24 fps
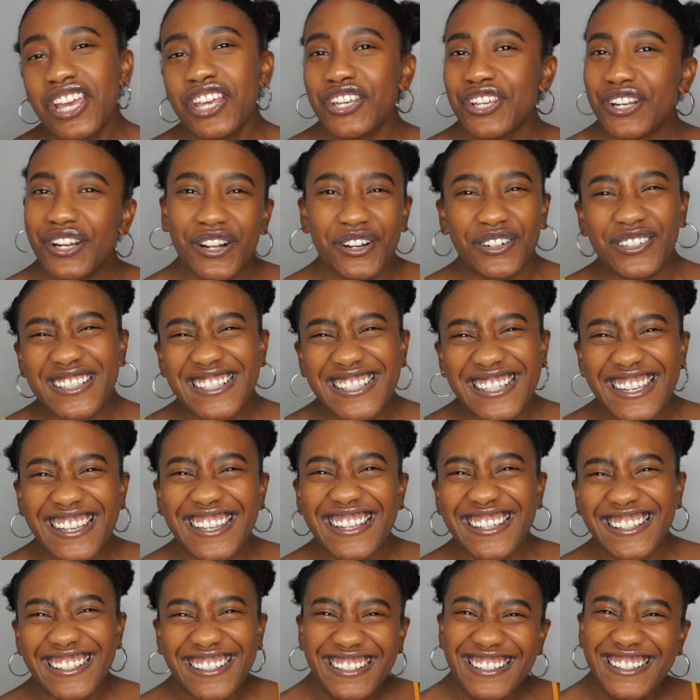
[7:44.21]
You know, it's
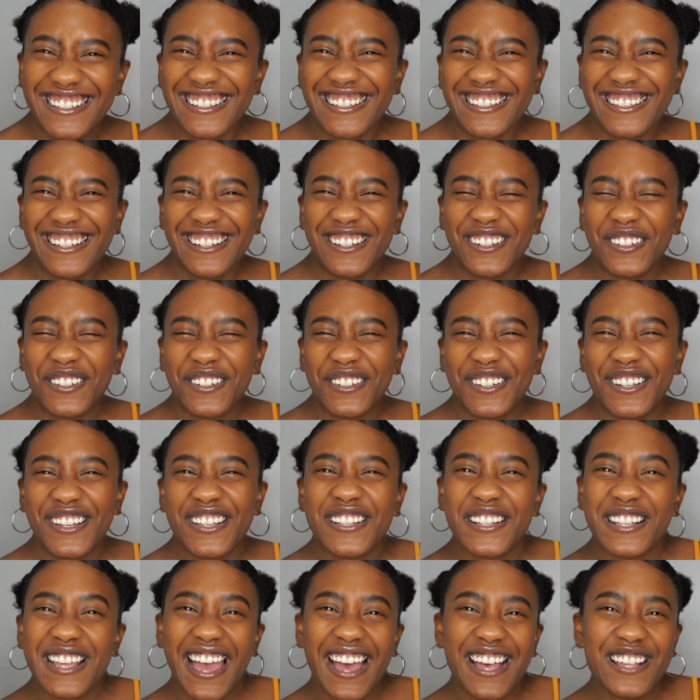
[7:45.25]
like,
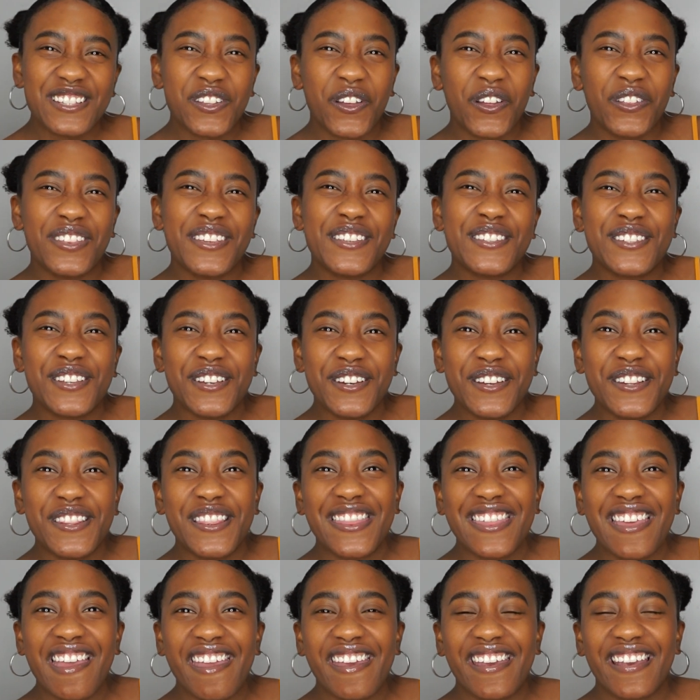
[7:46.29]
it has all these
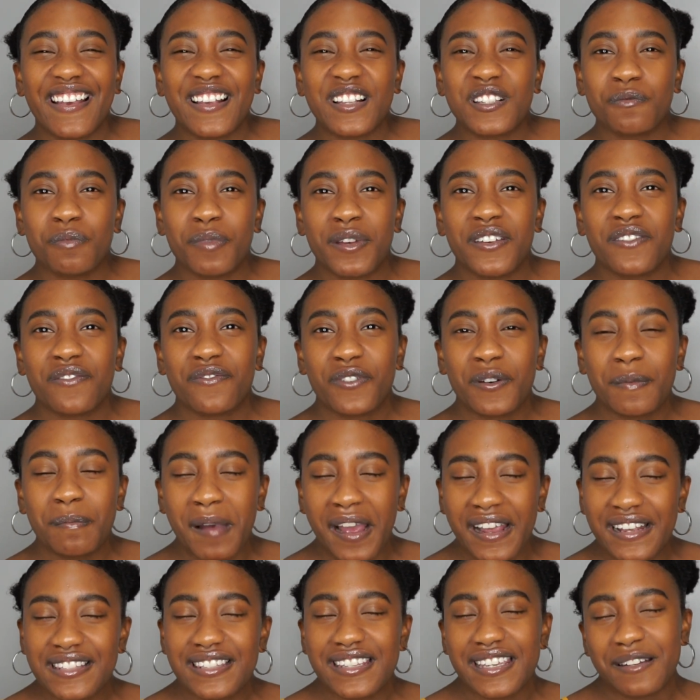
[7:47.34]
good things, but for
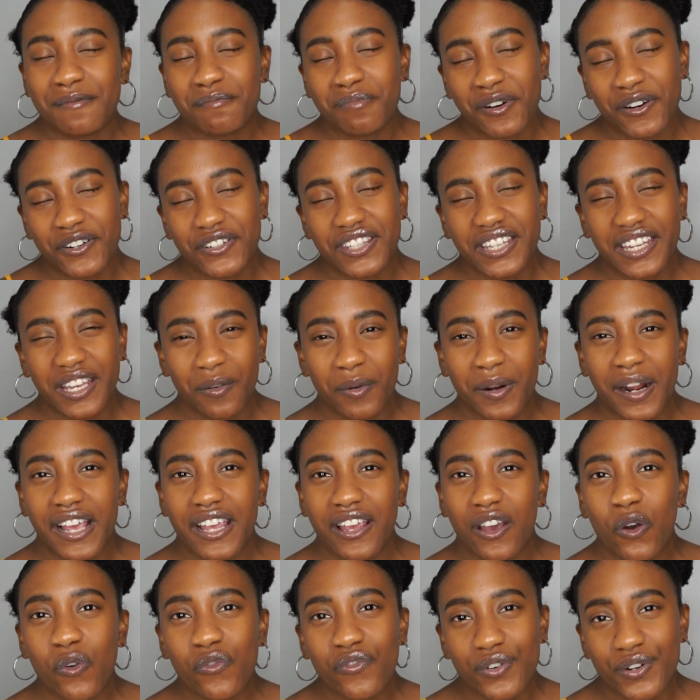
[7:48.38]
my skin personally, when
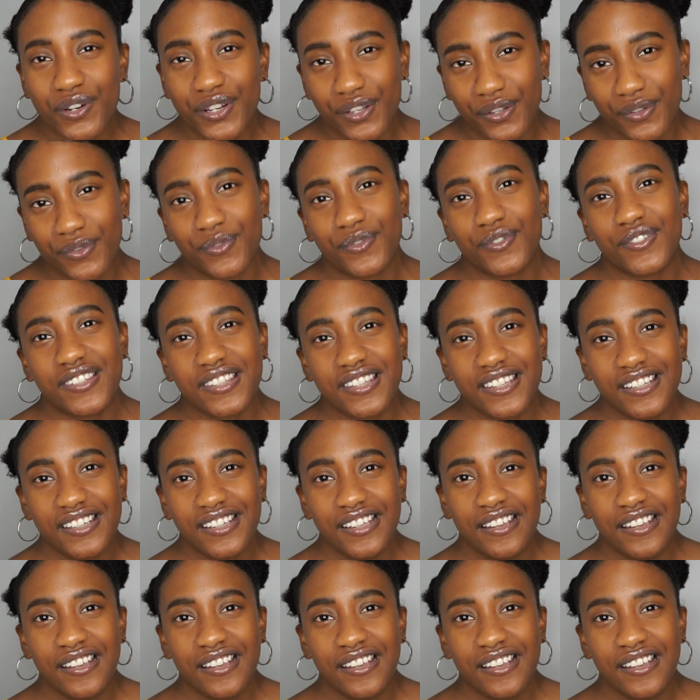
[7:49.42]
I overuse